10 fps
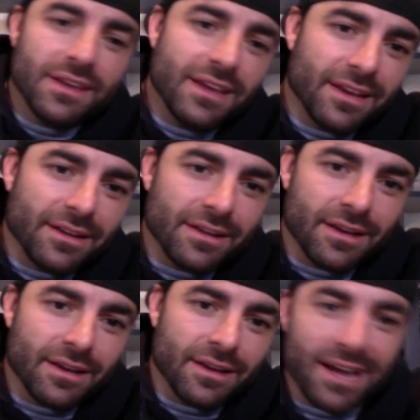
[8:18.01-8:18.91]
And
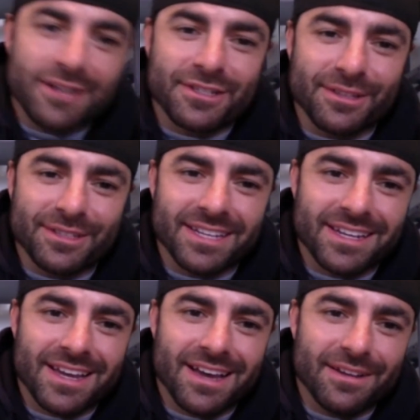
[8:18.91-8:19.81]
uh, I actually looked at
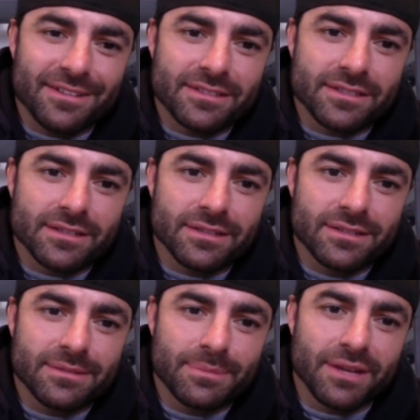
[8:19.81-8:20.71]
Cal to
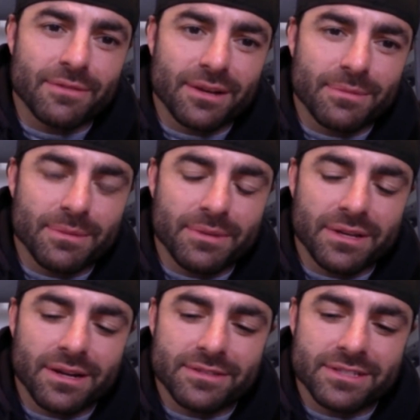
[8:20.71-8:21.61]
play rugby, but
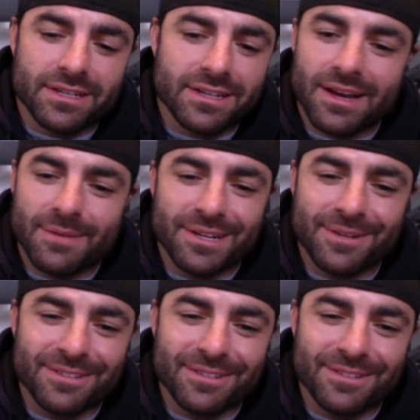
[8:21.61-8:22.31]
I was like, no, nah, I'm not going